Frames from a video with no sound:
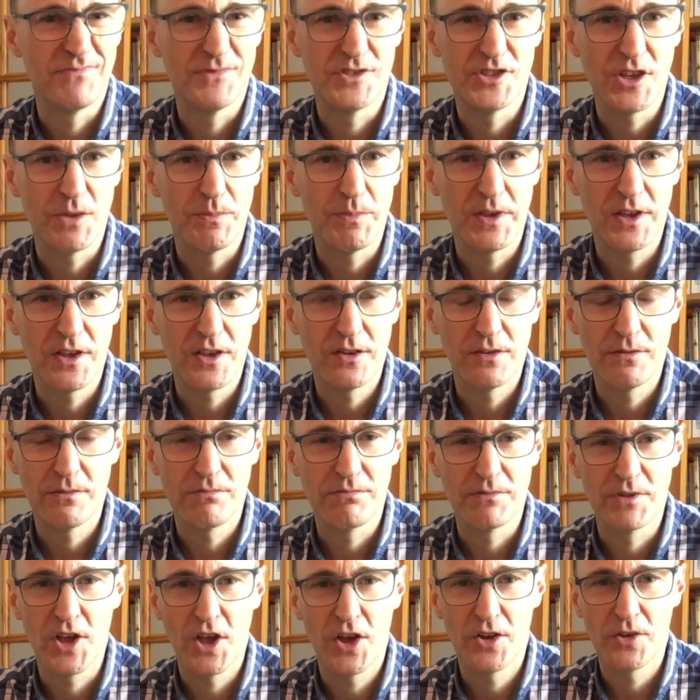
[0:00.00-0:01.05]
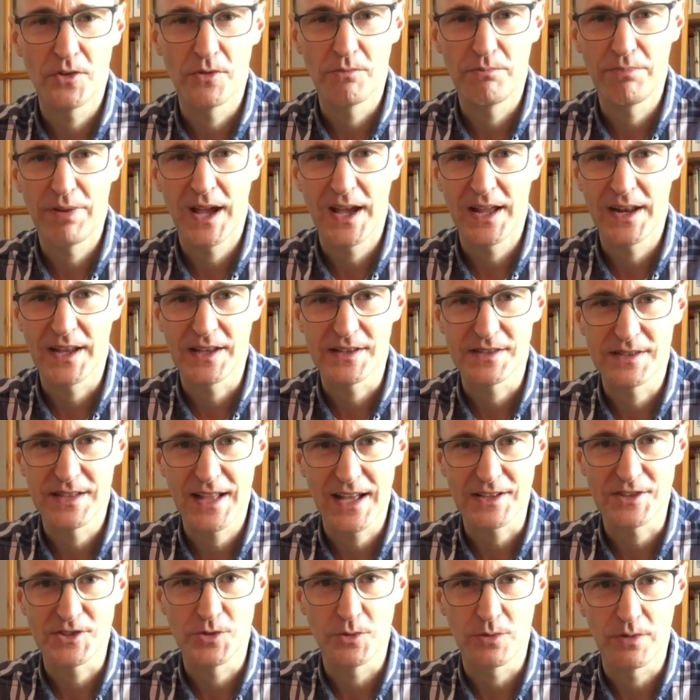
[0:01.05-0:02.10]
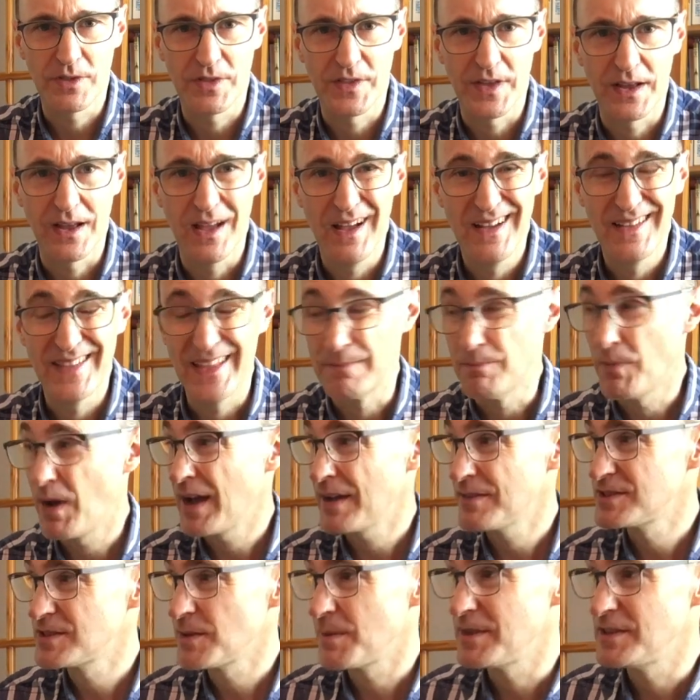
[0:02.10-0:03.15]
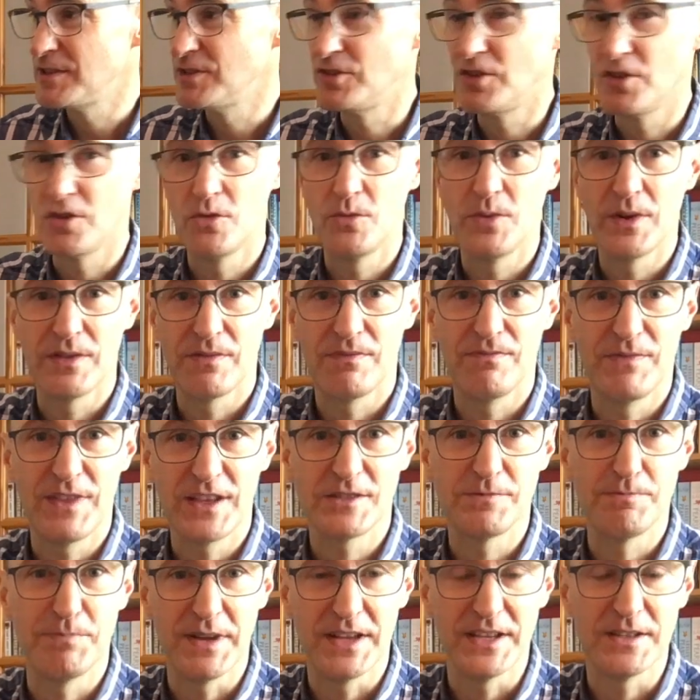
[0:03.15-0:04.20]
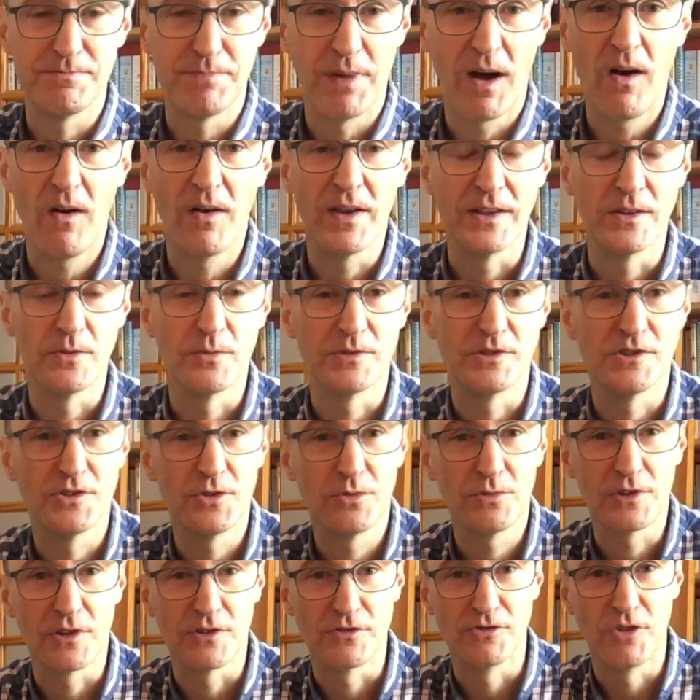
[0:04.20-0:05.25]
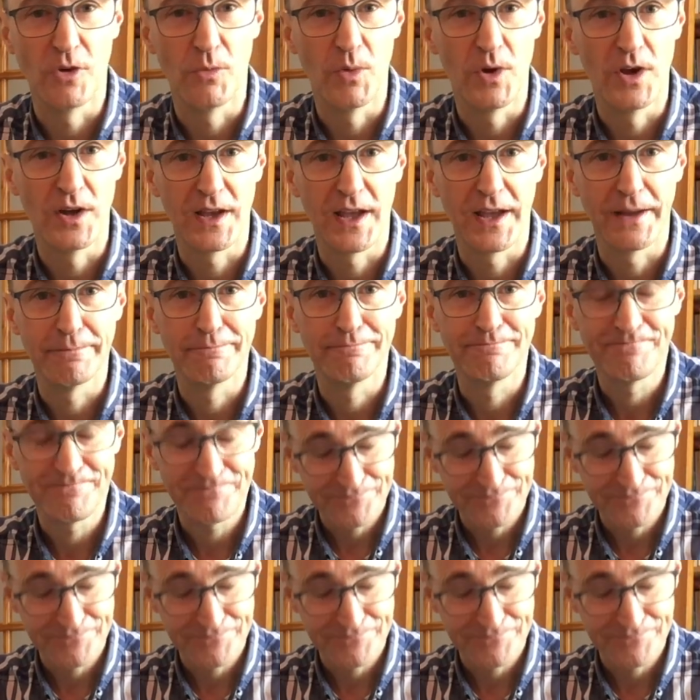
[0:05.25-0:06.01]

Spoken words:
GPU kernel panics and that sort of thing that might have something to do with this beast behind, which has also stopped working.